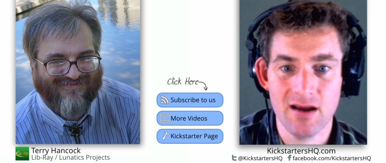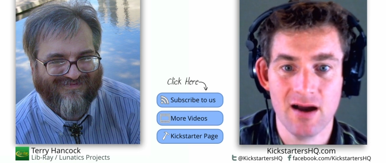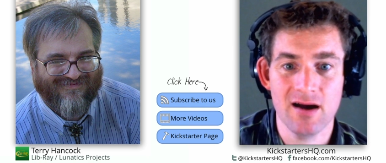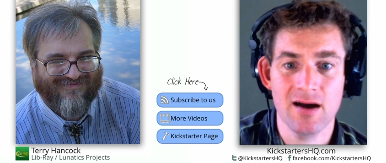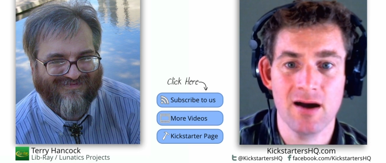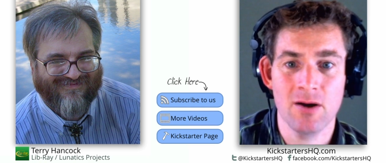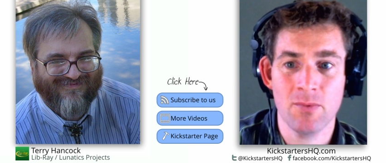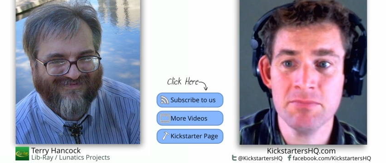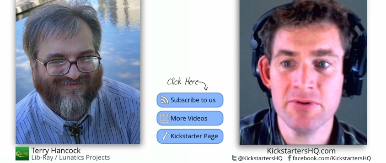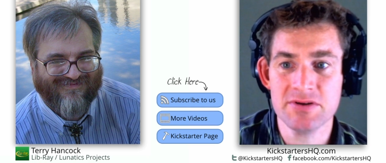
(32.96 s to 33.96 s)
Speaker 1: uh,
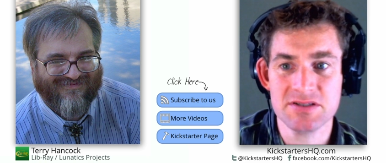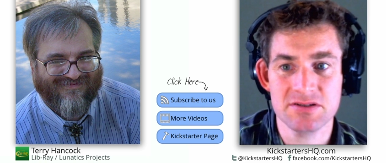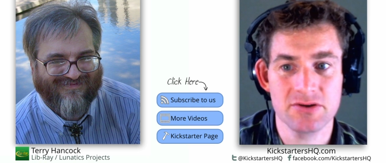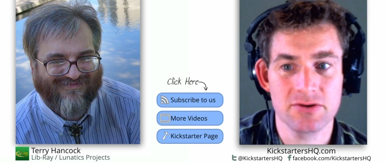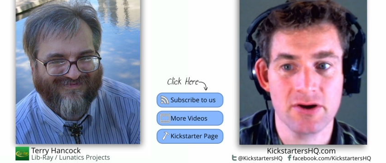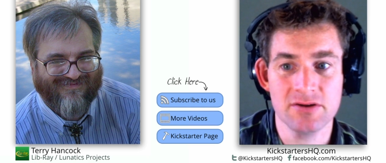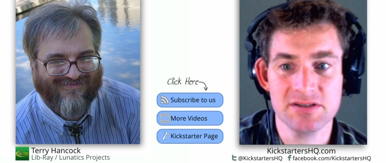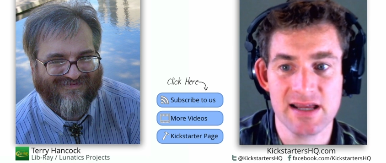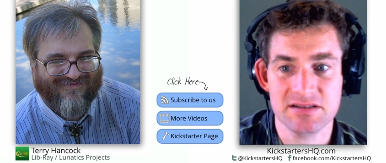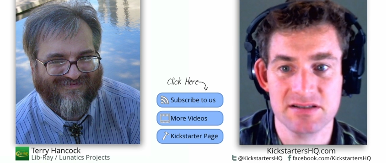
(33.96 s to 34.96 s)
one person who
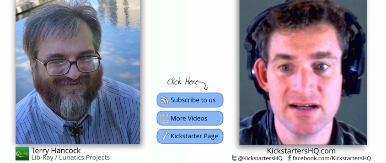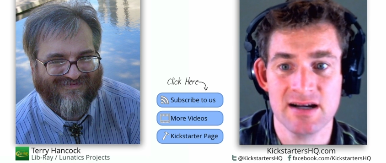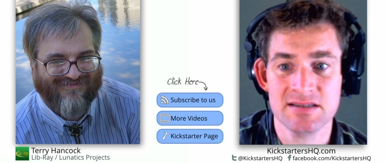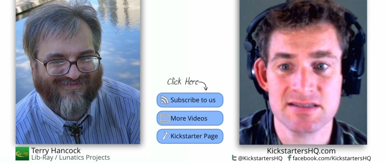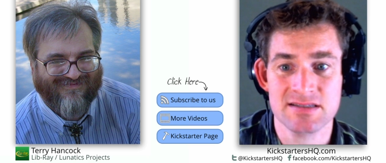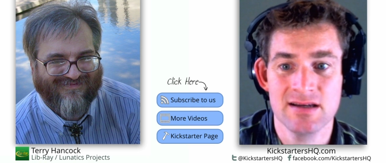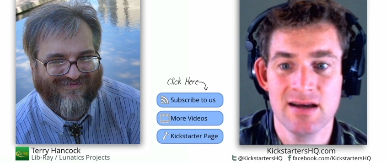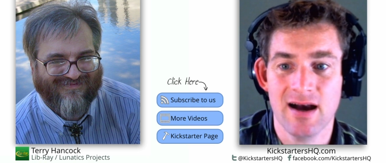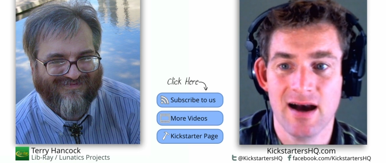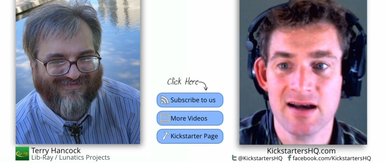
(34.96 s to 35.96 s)
contacted us
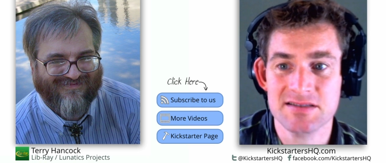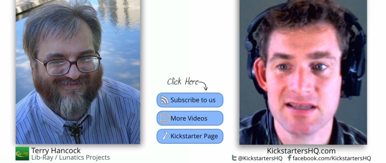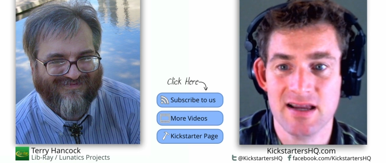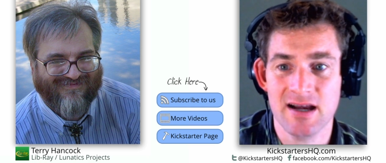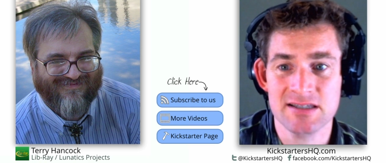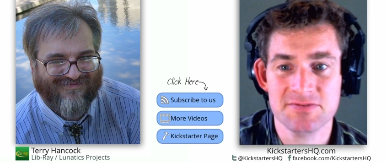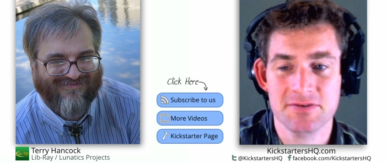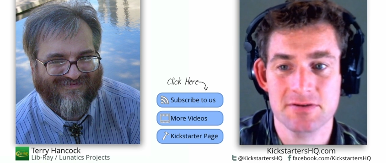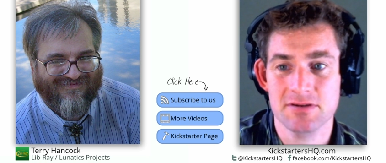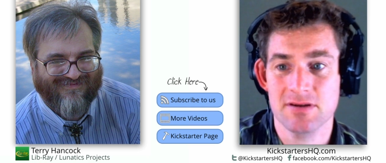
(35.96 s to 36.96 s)
asking us
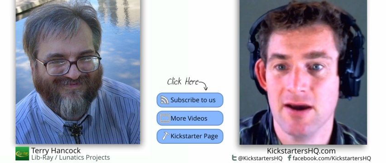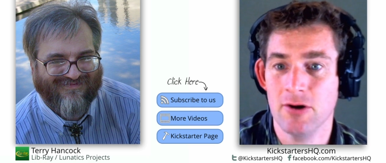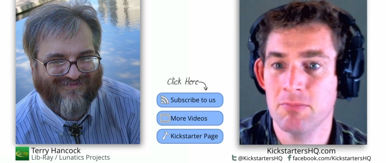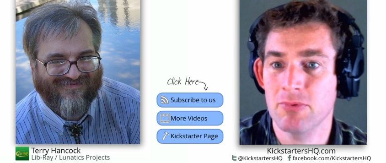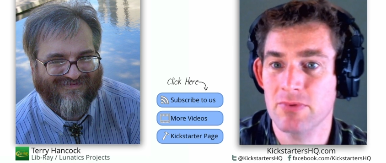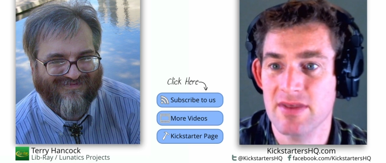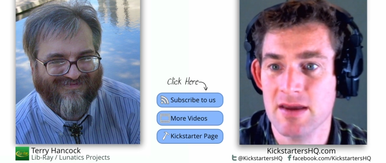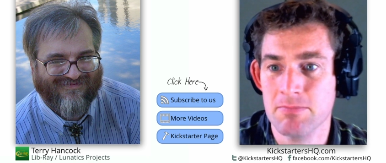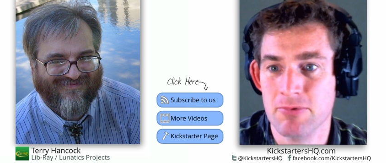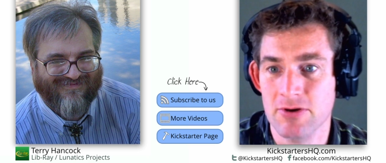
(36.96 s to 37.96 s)
for help with
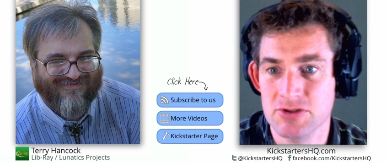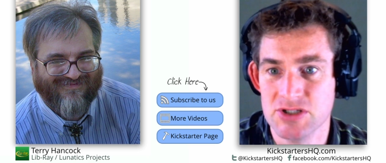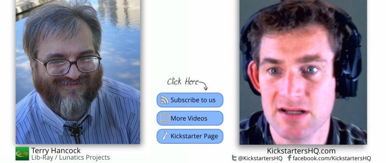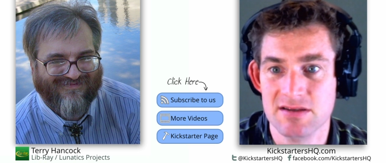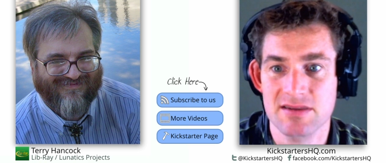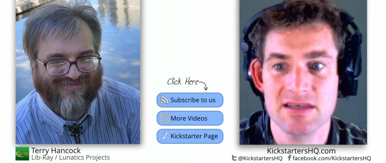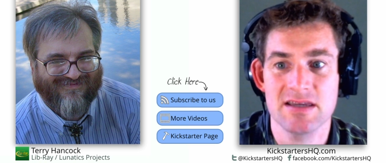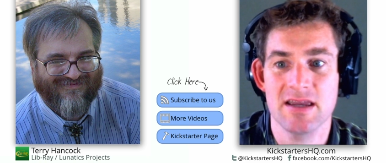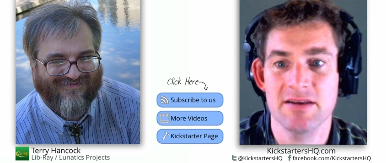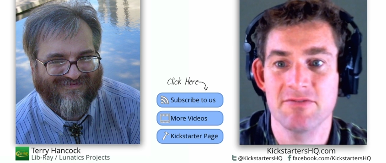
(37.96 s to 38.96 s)
their project,
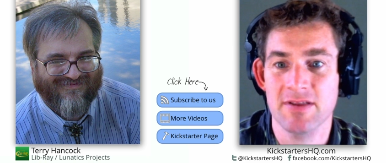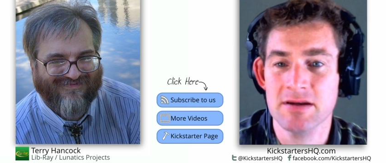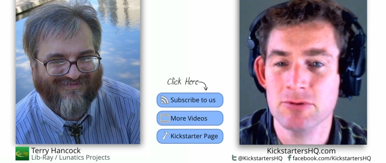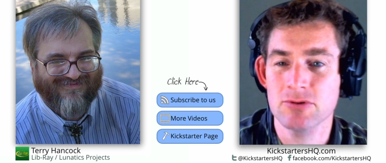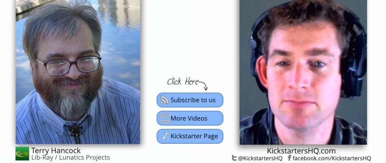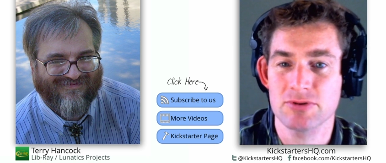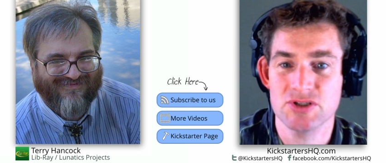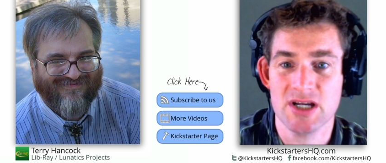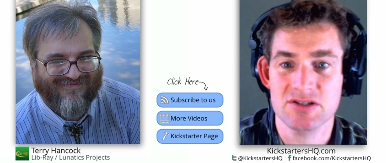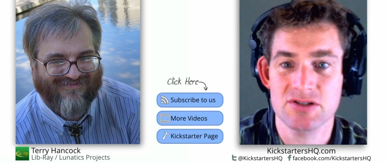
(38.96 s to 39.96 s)
the inflatable
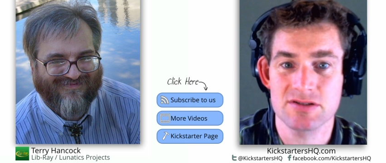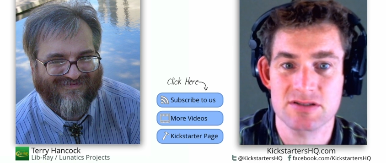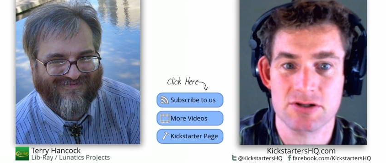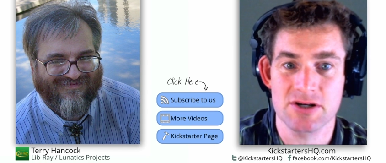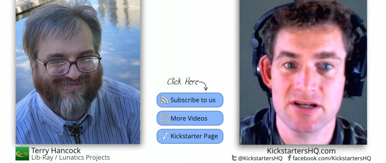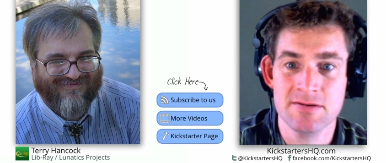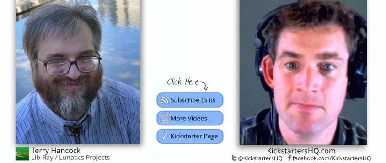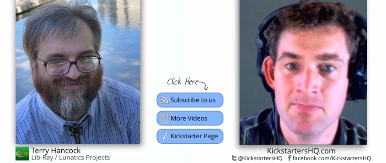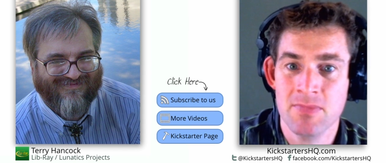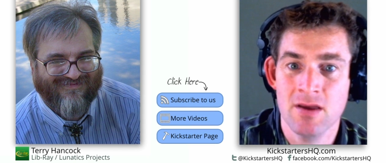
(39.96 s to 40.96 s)
projection screen
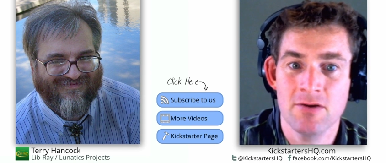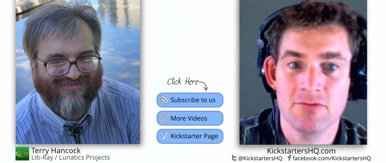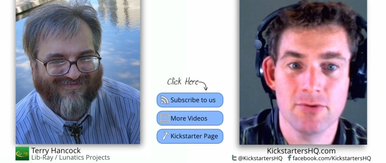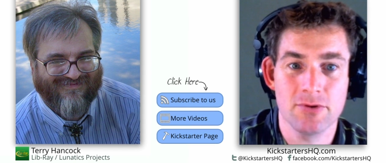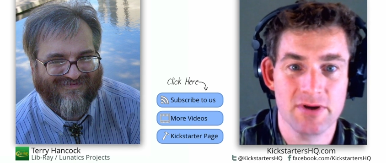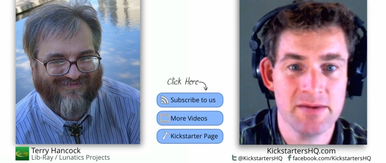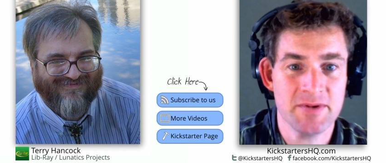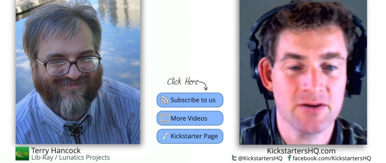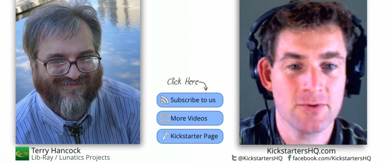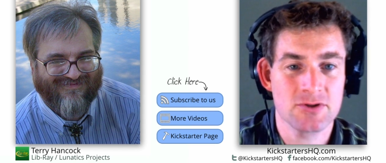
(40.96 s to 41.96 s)
for
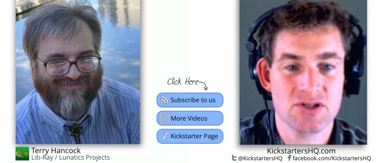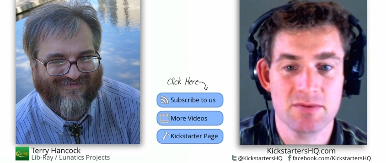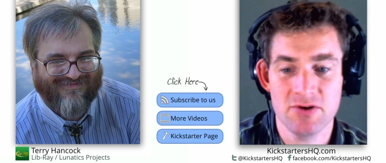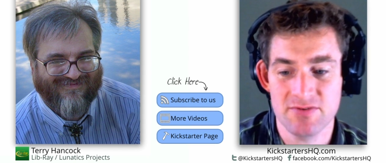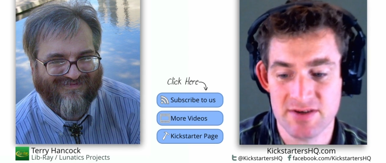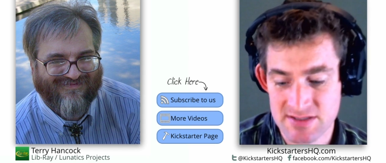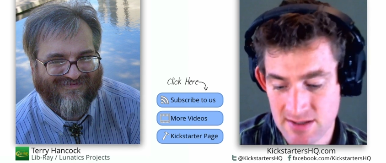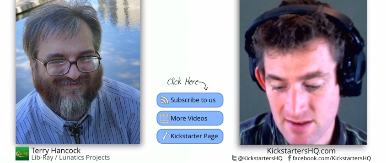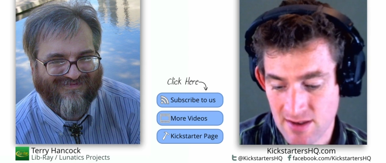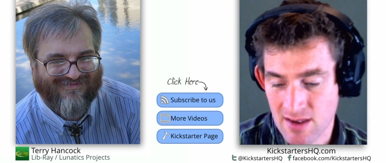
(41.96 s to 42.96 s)
gaming and watching movies,
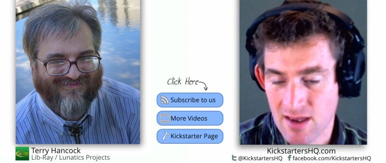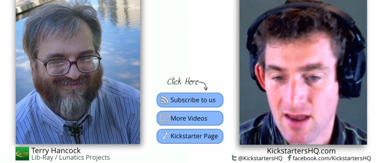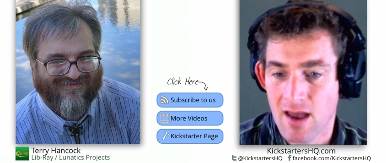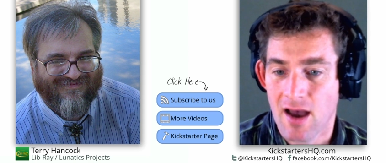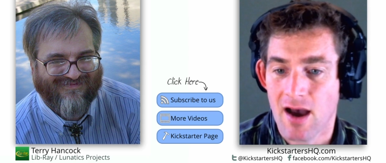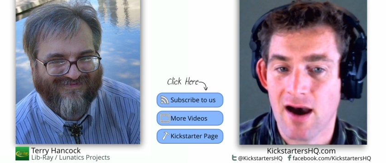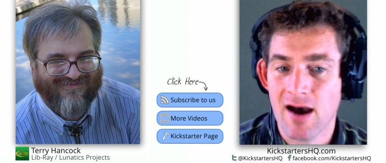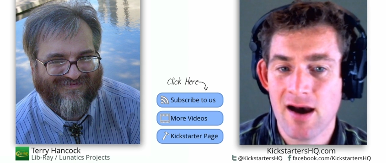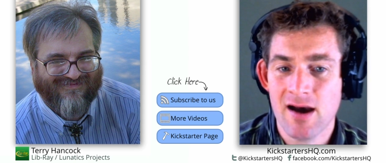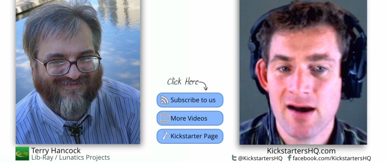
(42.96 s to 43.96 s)

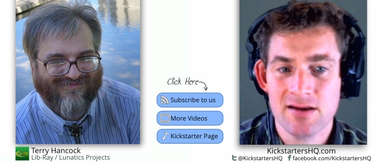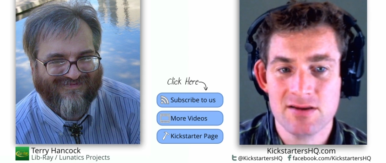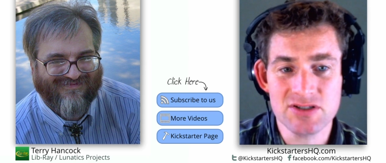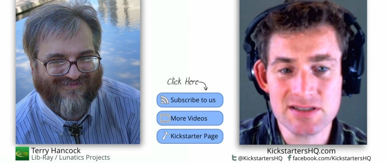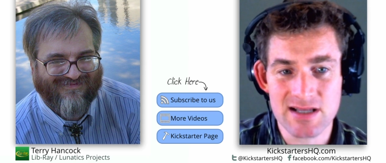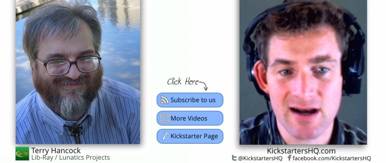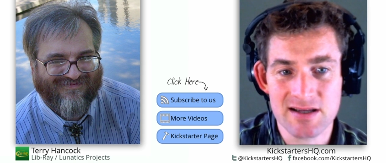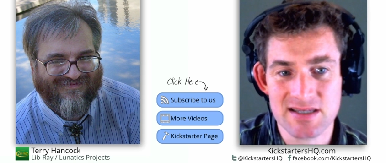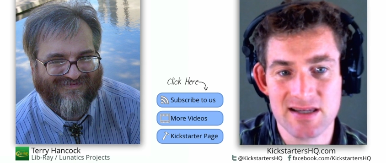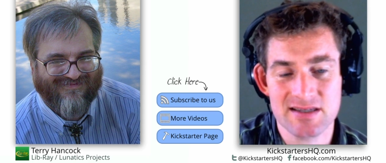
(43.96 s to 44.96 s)
uh, just
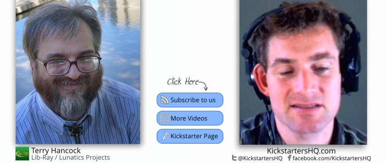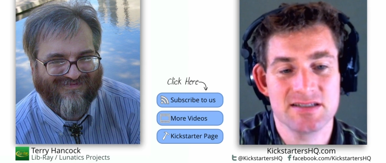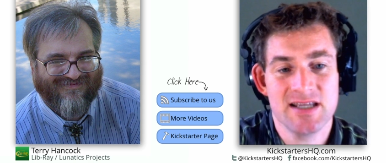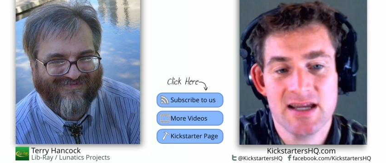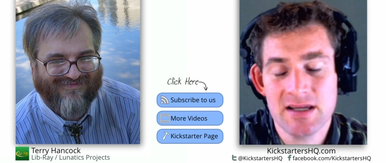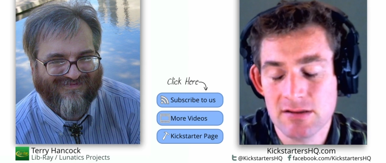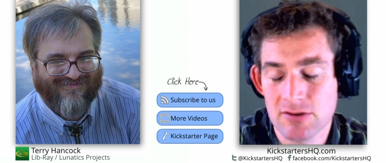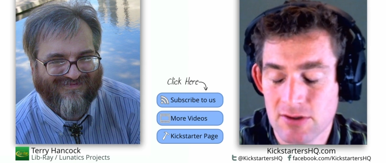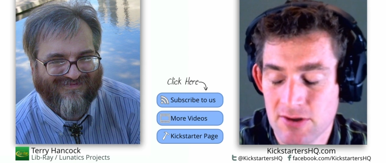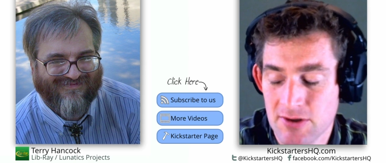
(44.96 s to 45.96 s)
asking us to take a
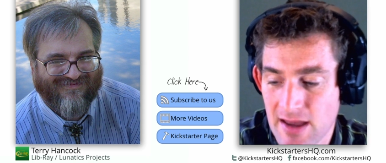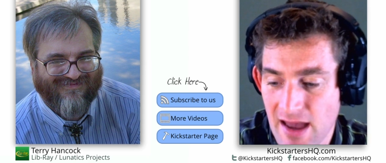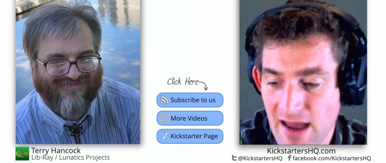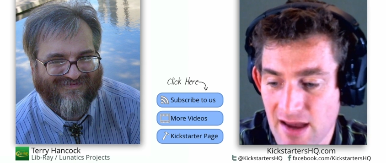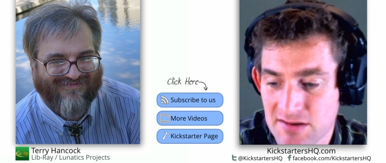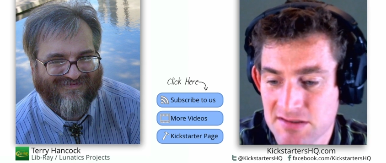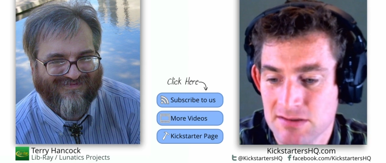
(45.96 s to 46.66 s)
look at